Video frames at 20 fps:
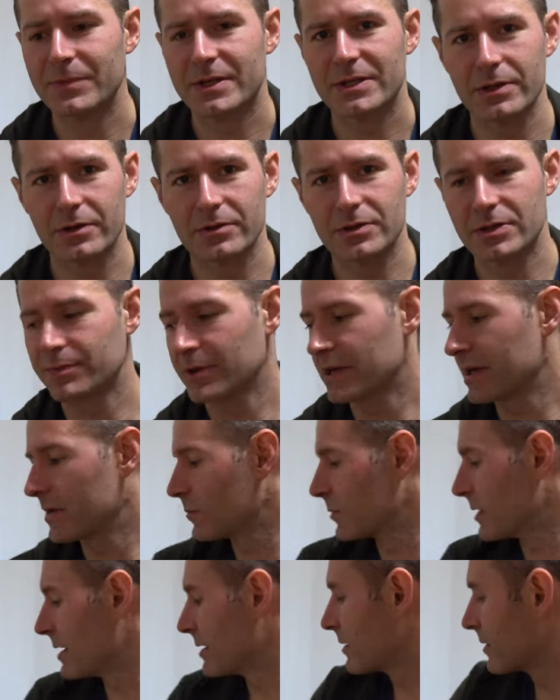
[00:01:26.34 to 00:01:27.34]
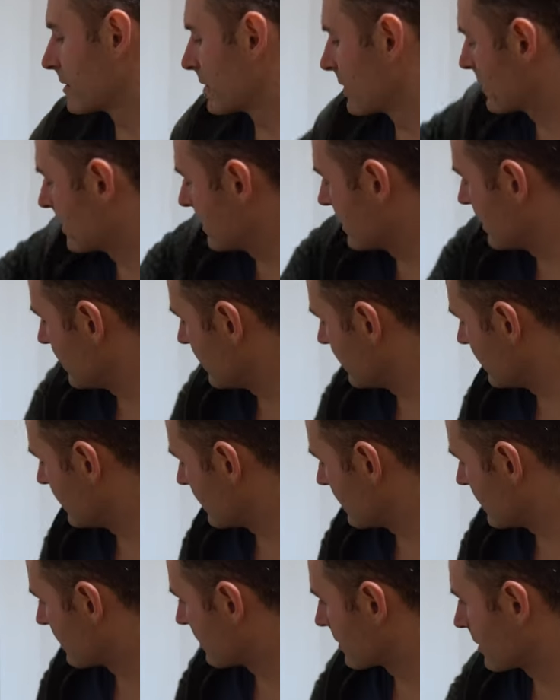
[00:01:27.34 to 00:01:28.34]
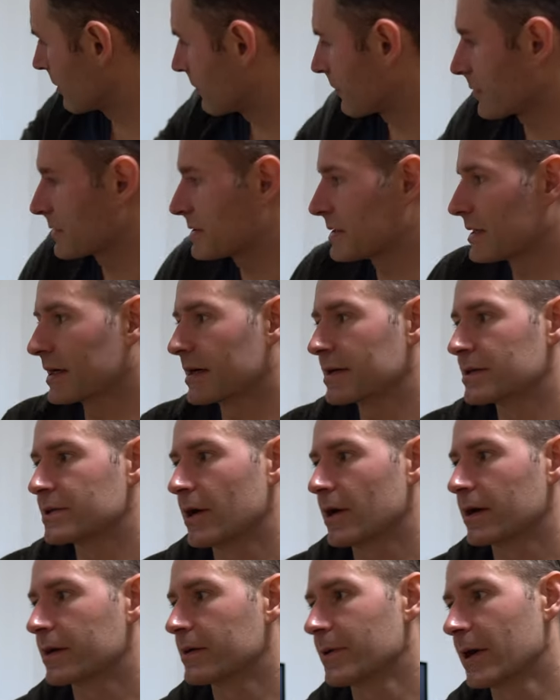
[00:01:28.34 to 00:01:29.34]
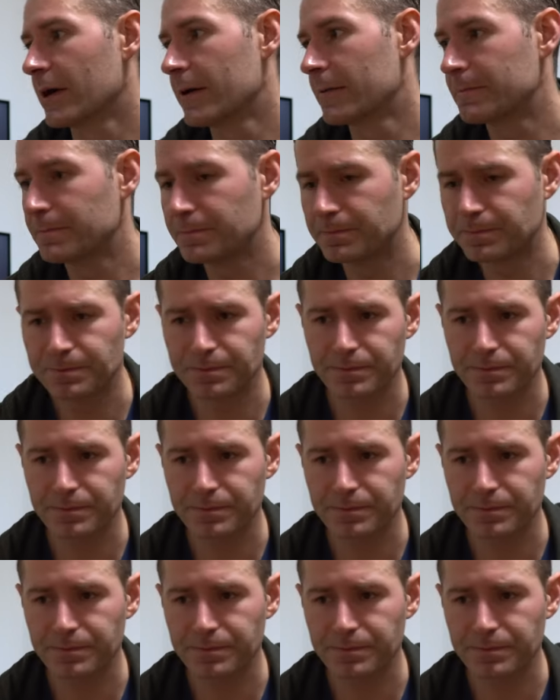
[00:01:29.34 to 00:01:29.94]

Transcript: So to begin with, the first thing I talk about